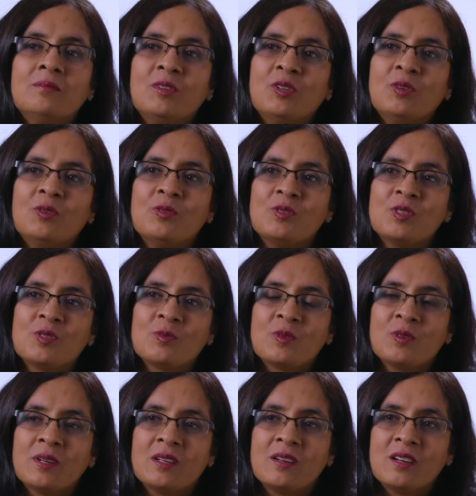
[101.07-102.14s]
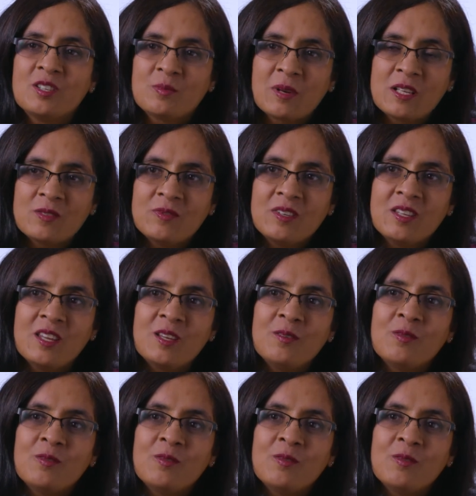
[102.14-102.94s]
You just want to encourage breastfeeding.